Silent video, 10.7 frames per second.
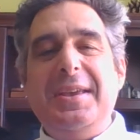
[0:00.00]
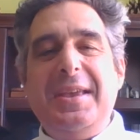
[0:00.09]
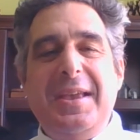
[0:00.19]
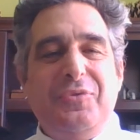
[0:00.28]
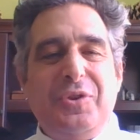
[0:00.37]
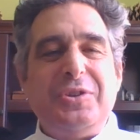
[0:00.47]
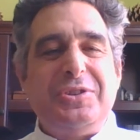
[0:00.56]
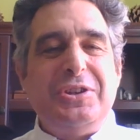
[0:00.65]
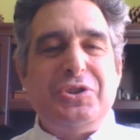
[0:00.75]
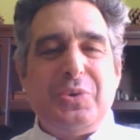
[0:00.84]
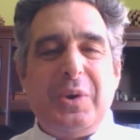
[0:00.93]
if there's an
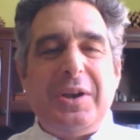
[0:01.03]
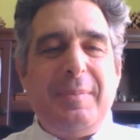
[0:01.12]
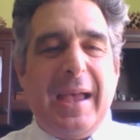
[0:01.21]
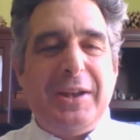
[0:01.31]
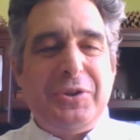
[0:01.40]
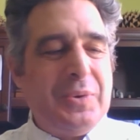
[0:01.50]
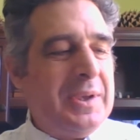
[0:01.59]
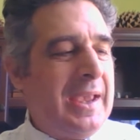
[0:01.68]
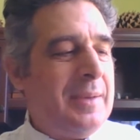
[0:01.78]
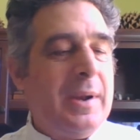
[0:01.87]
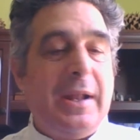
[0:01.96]
issue, I'll come back to you
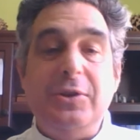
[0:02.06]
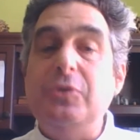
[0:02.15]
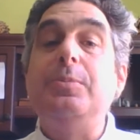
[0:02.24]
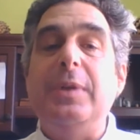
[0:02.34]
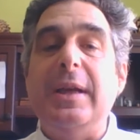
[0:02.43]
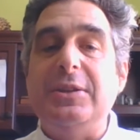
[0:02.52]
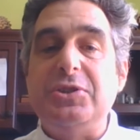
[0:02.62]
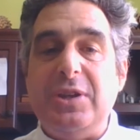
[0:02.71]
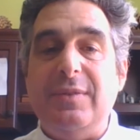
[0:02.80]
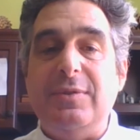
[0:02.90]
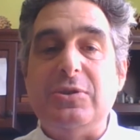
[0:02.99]
again. But I do plan to
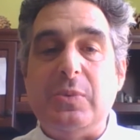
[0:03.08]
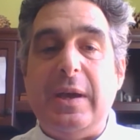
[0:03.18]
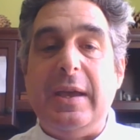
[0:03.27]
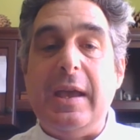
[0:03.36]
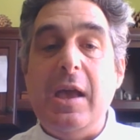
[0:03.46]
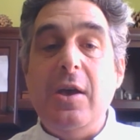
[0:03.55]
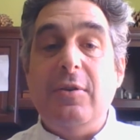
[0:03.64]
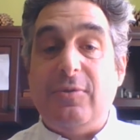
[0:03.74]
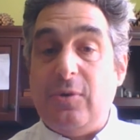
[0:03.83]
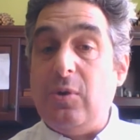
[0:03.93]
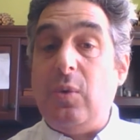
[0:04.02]
shave this way
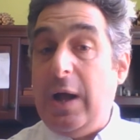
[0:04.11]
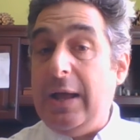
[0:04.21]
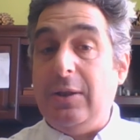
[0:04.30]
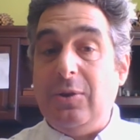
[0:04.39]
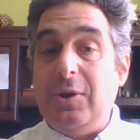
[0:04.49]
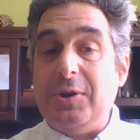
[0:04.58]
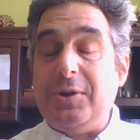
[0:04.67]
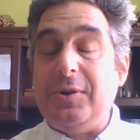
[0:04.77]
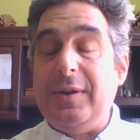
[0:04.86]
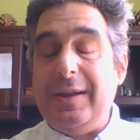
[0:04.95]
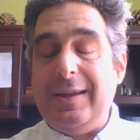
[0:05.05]
for a while
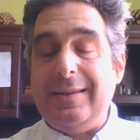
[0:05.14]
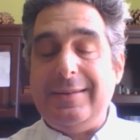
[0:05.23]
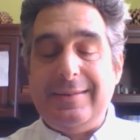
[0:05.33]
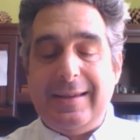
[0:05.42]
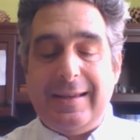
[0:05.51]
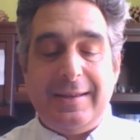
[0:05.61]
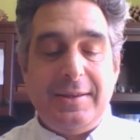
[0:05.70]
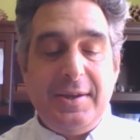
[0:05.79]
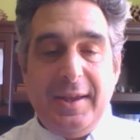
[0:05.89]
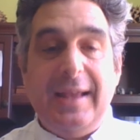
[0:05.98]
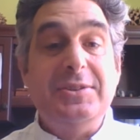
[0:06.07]
longer
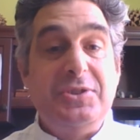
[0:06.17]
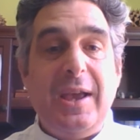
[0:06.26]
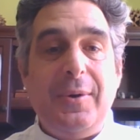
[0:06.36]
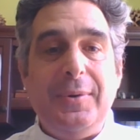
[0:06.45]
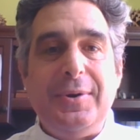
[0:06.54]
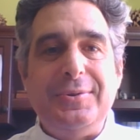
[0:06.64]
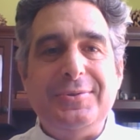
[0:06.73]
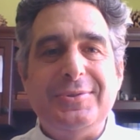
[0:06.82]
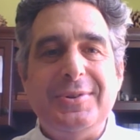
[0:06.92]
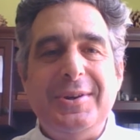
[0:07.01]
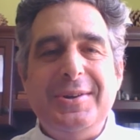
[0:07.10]
and see how it
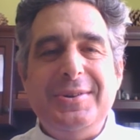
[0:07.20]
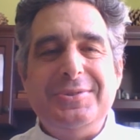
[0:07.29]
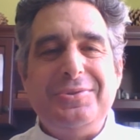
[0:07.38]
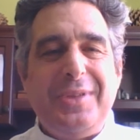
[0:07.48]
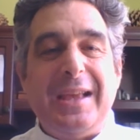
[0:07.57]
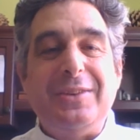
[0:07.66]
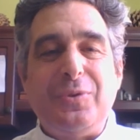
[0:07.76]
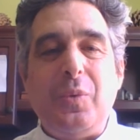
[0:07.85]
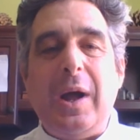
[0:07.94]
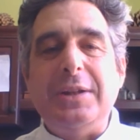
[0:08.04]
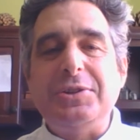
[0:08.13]
goes. So thanks for
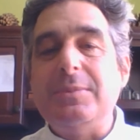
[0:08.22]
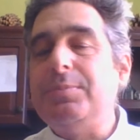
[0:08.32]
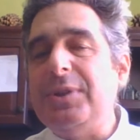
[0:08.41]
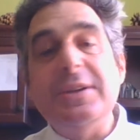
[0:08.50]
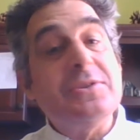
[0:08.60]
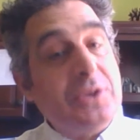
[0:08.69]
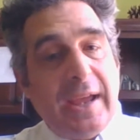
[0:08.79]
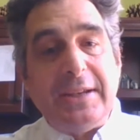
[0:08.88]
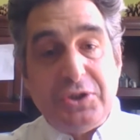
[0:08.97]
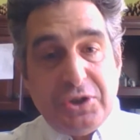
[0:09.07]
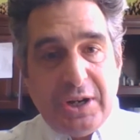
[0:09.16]
watching. Please
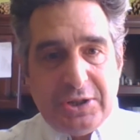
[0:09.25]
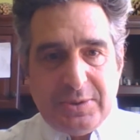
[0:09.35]
like, share,